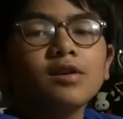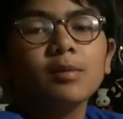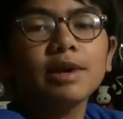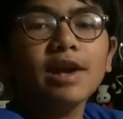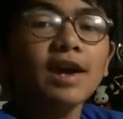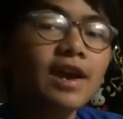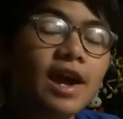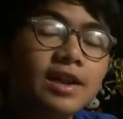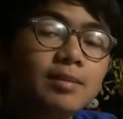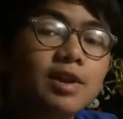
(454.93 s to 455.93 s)
So my dad
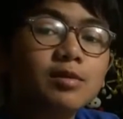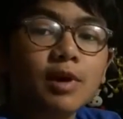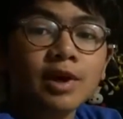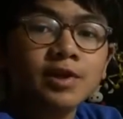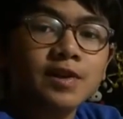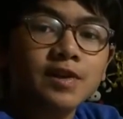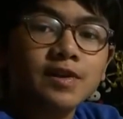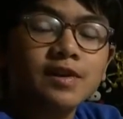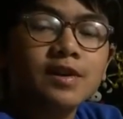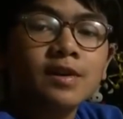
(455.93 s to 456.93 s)
asked me this
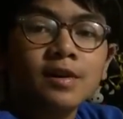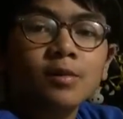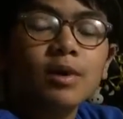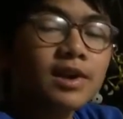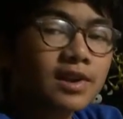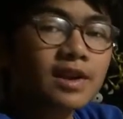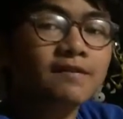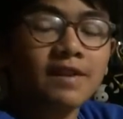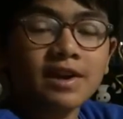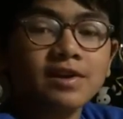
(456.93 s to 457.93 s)
question: what is the
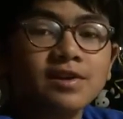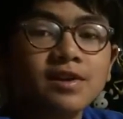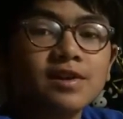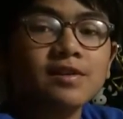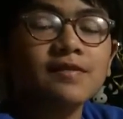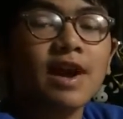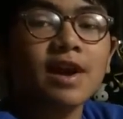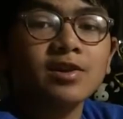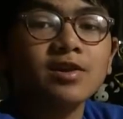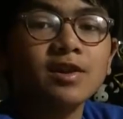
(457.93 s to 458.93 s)
advantages of
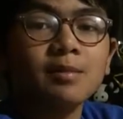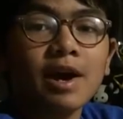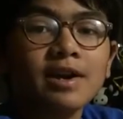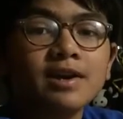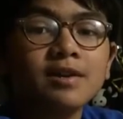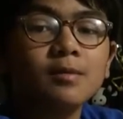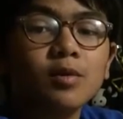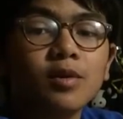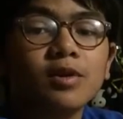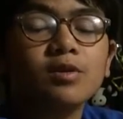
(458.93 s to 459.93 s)
actually buying
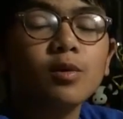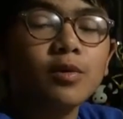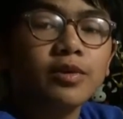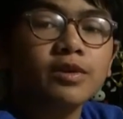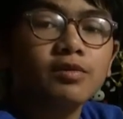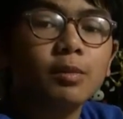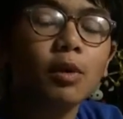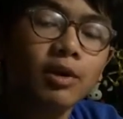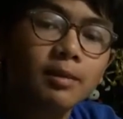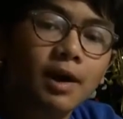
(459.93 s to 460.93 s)
more storage for
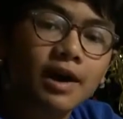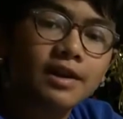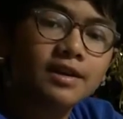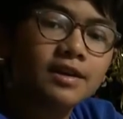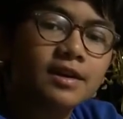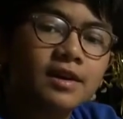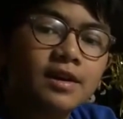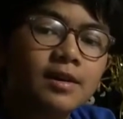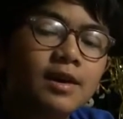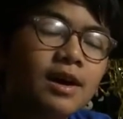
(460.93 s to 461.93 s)
Pokemon?
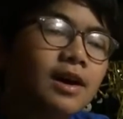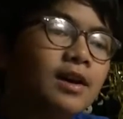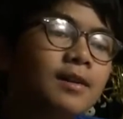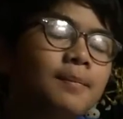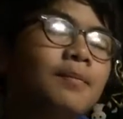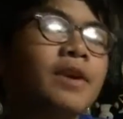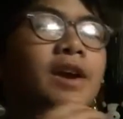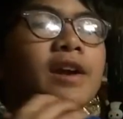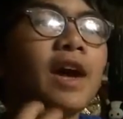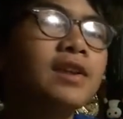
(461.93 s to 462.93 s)

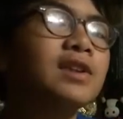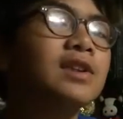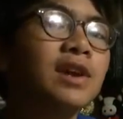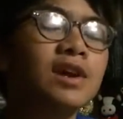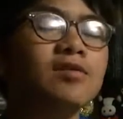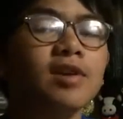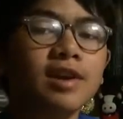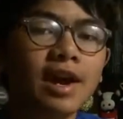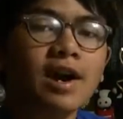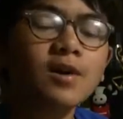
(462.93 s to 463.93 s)
And as it stands
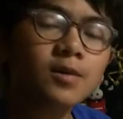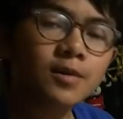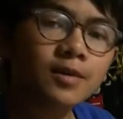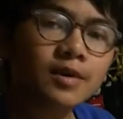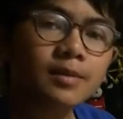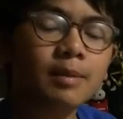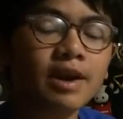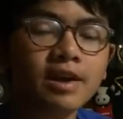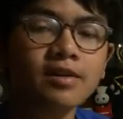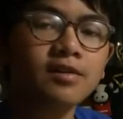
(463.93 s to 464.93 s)
right now, my
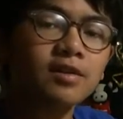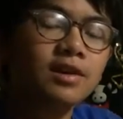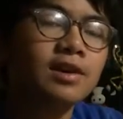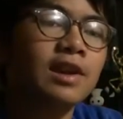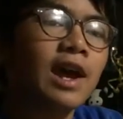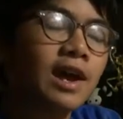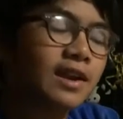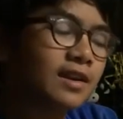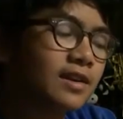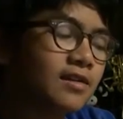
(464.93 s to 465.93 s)
answer is
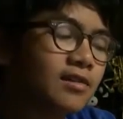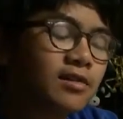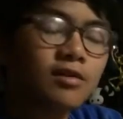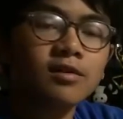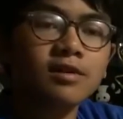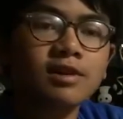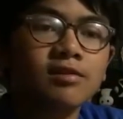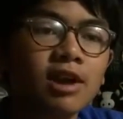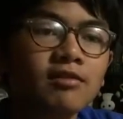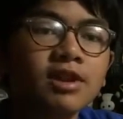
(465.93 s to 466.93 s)
that there's not
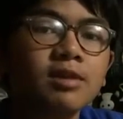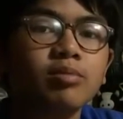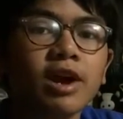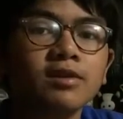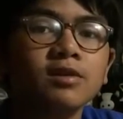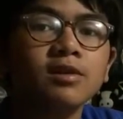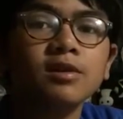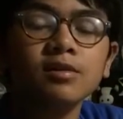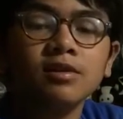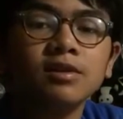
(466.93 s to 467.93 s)
really a practical
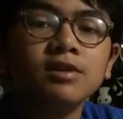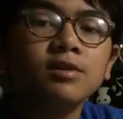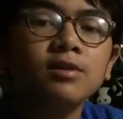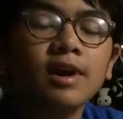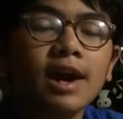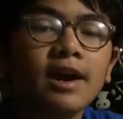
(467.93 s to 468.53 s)
use to